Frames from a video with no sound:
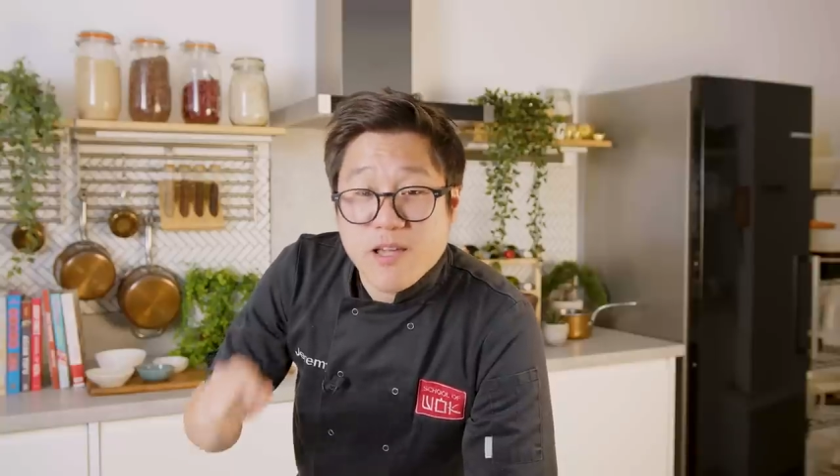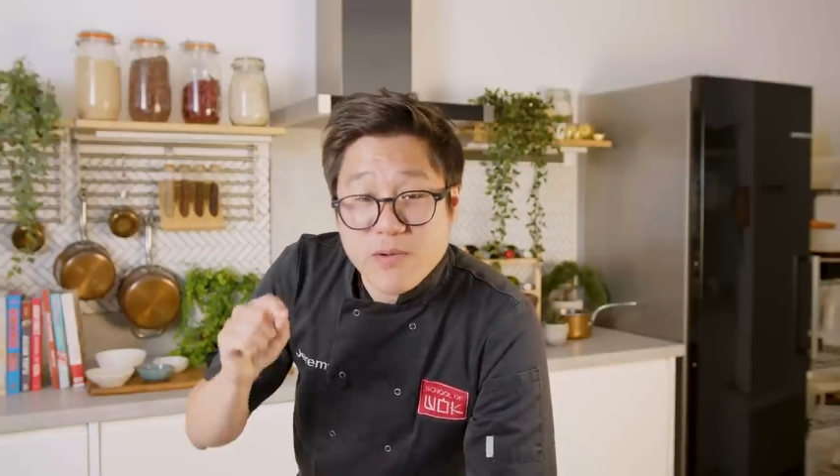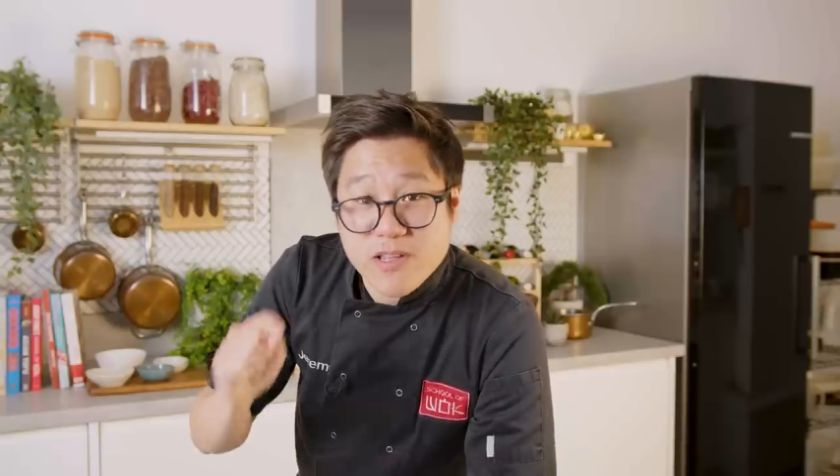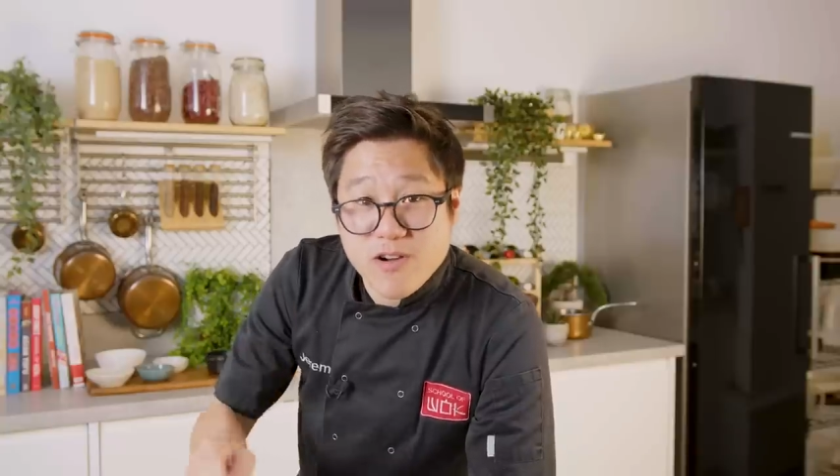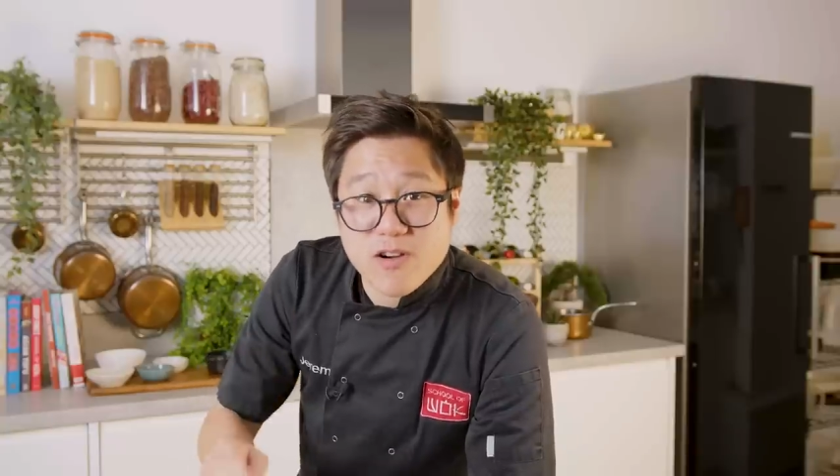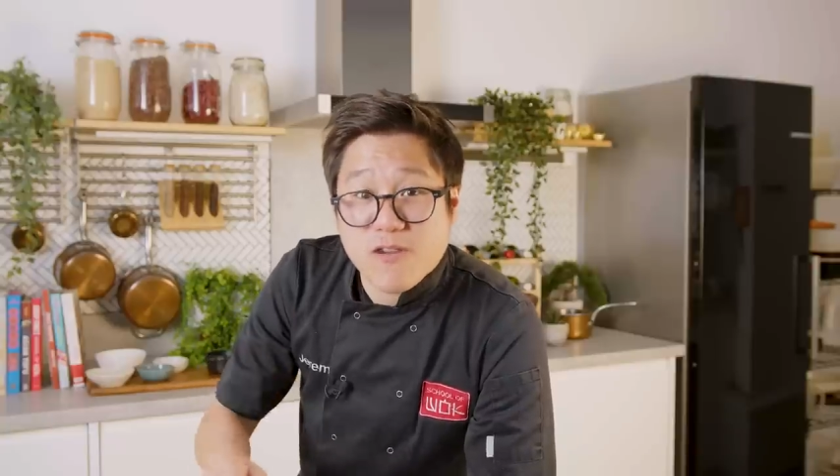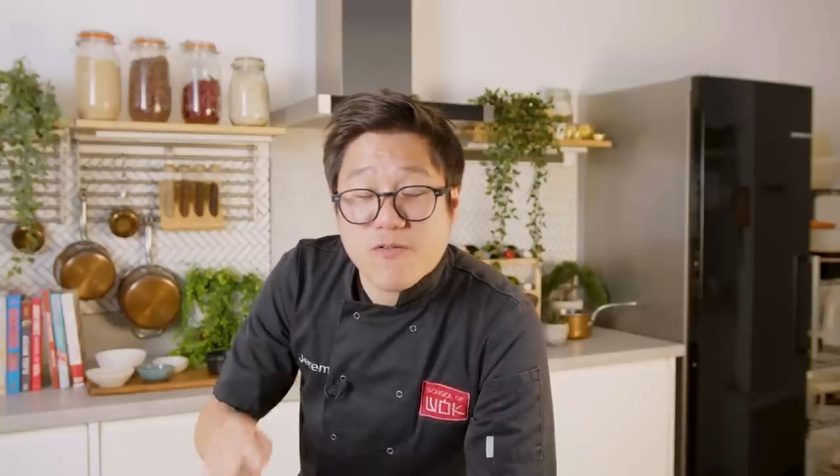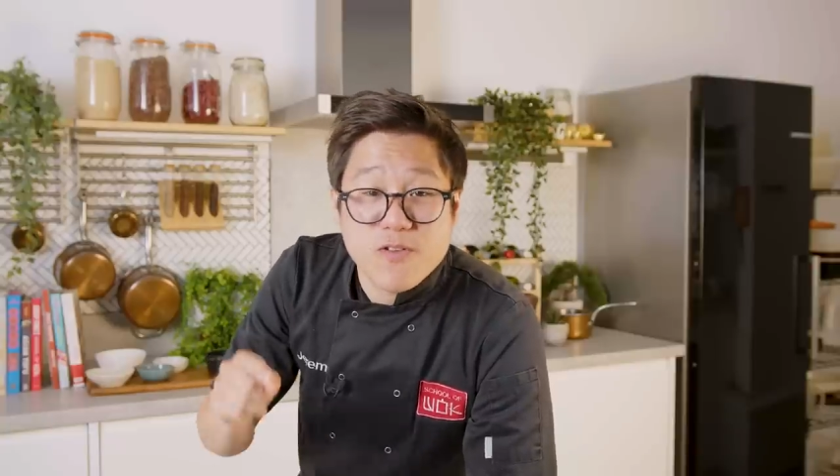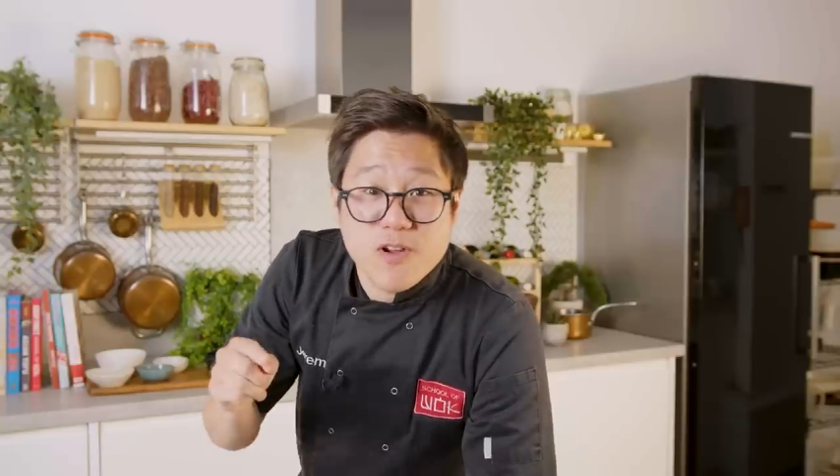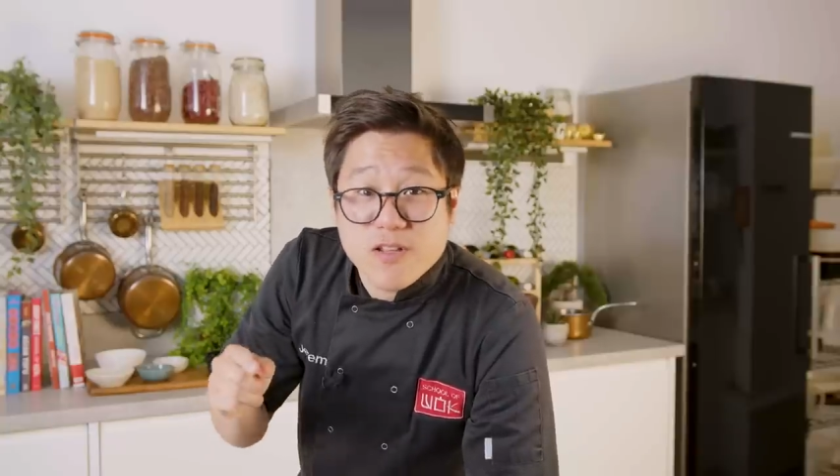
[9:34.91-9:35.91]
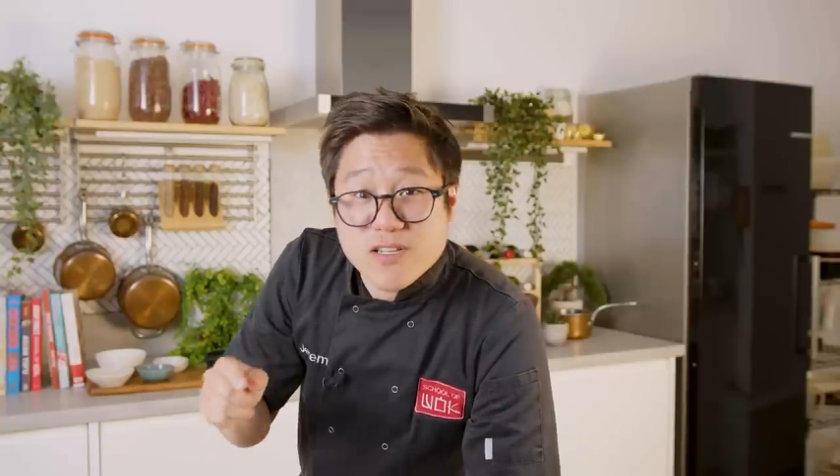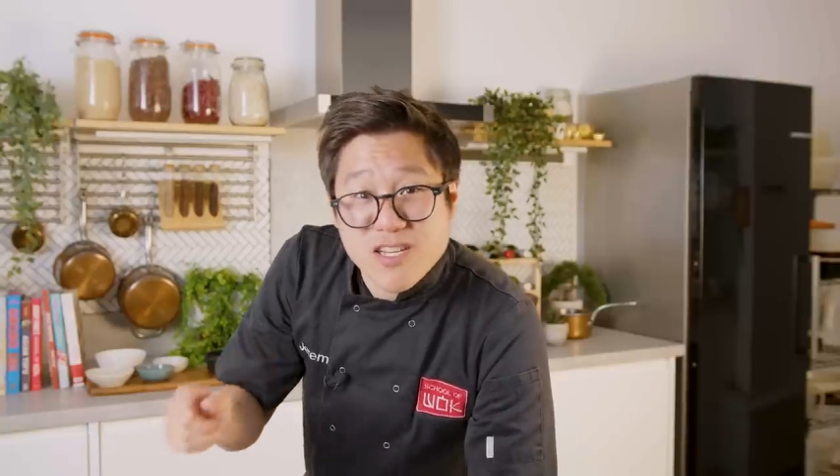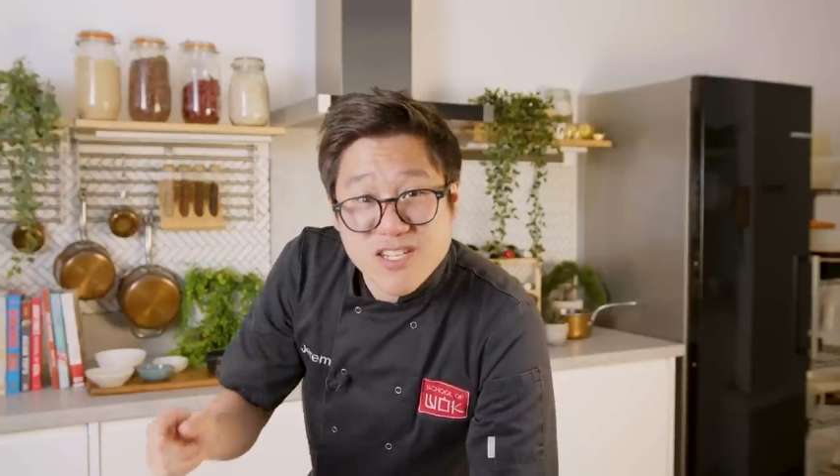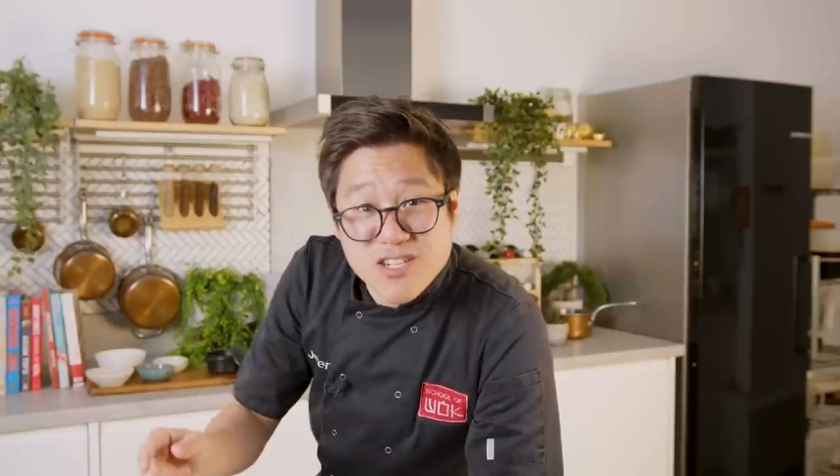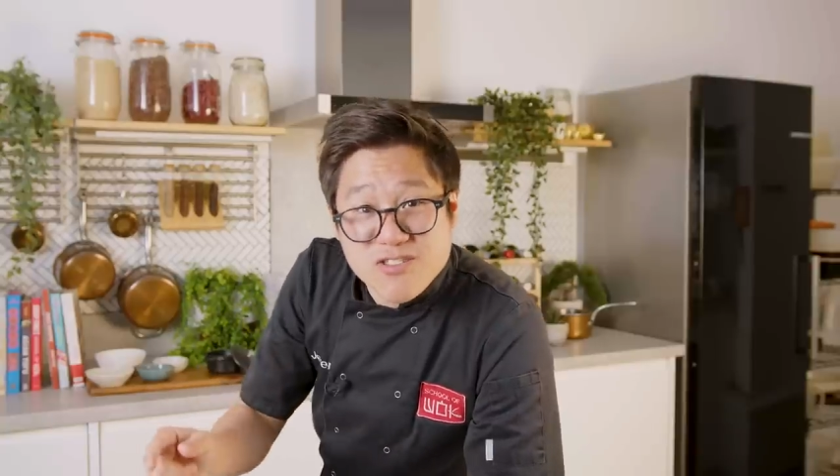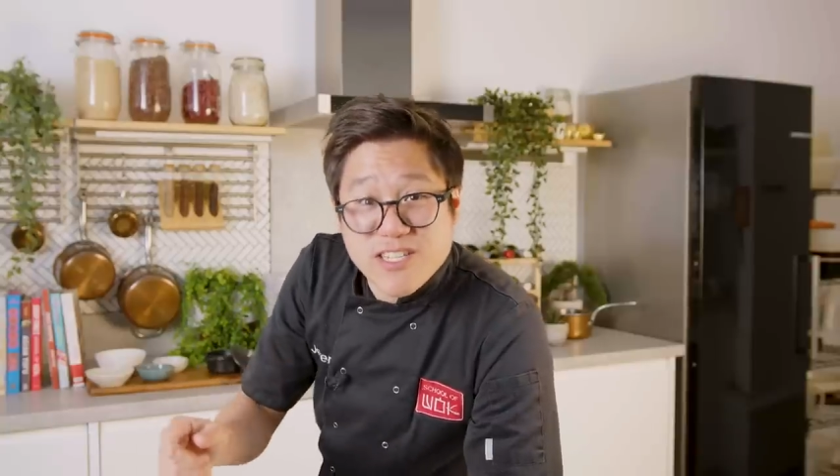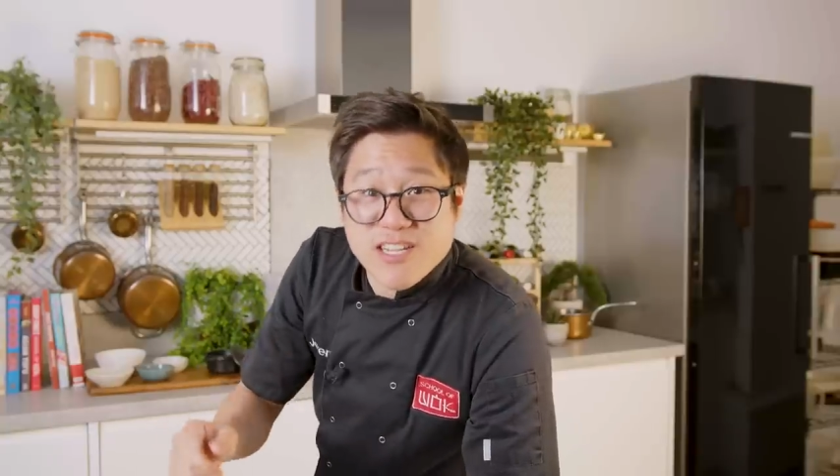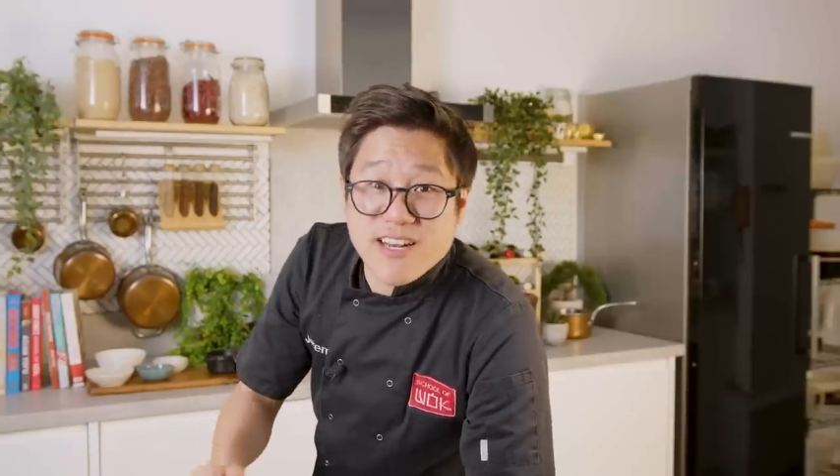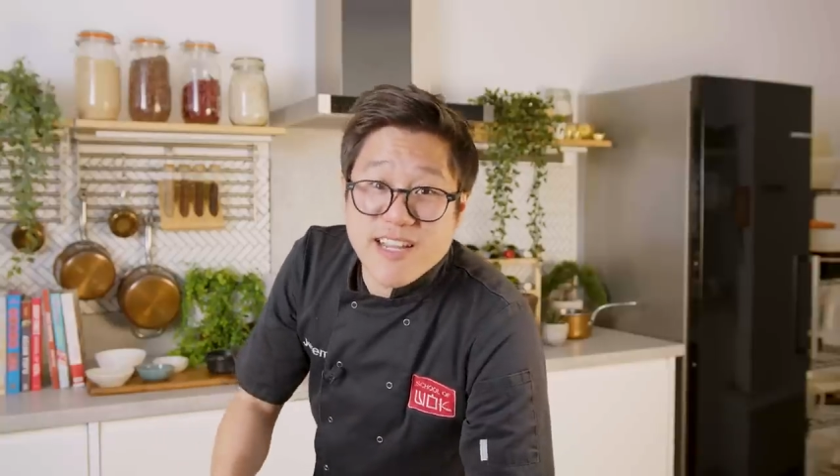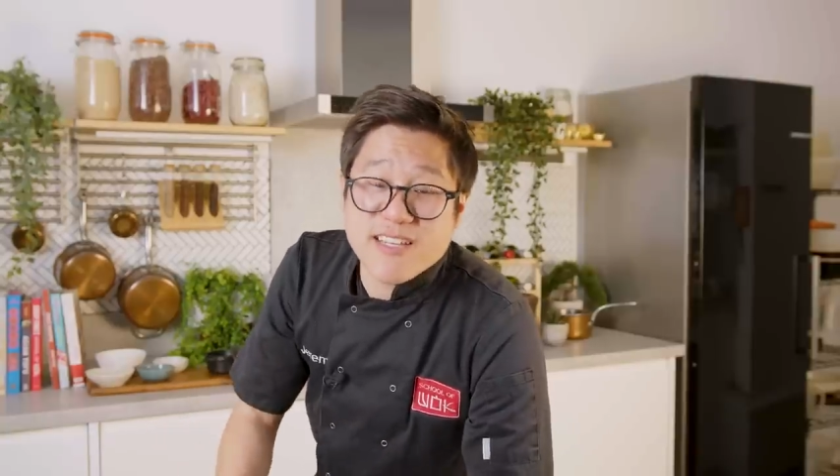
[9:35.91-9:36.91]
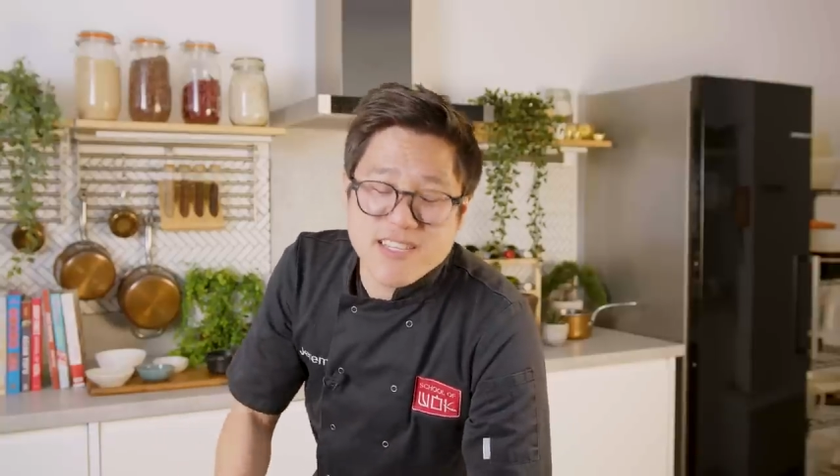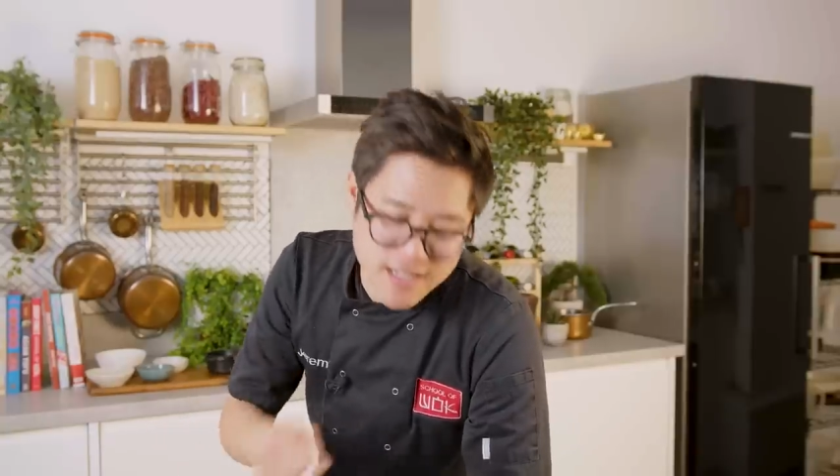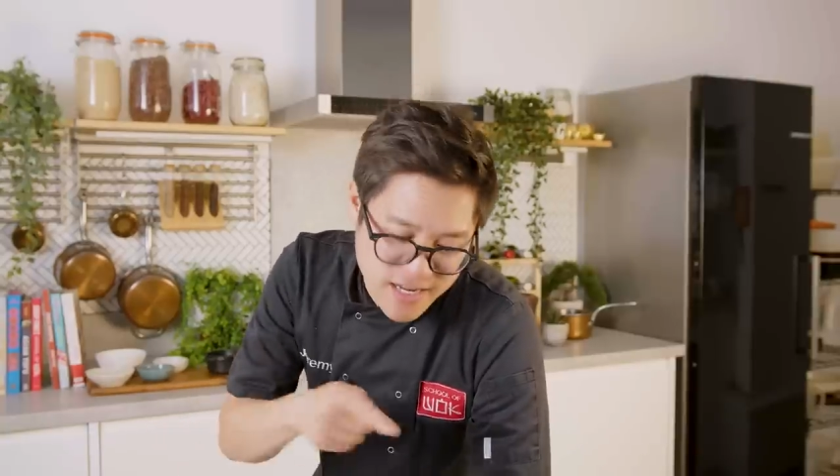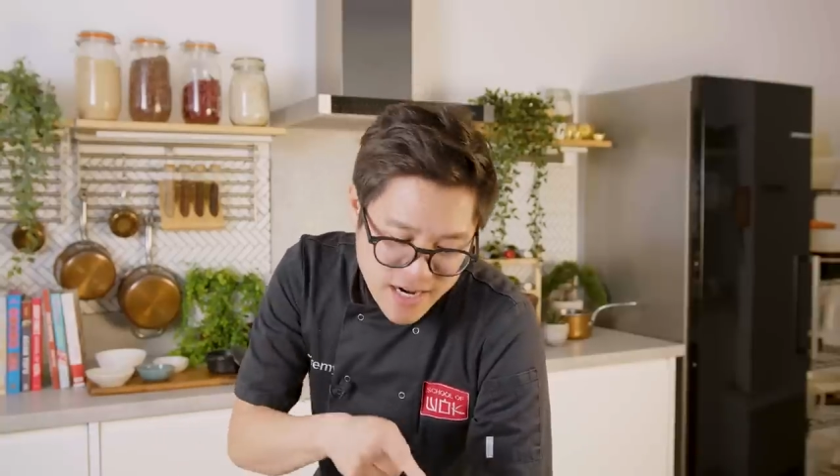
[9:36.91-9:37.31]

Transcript: we got off for just to stretch our legs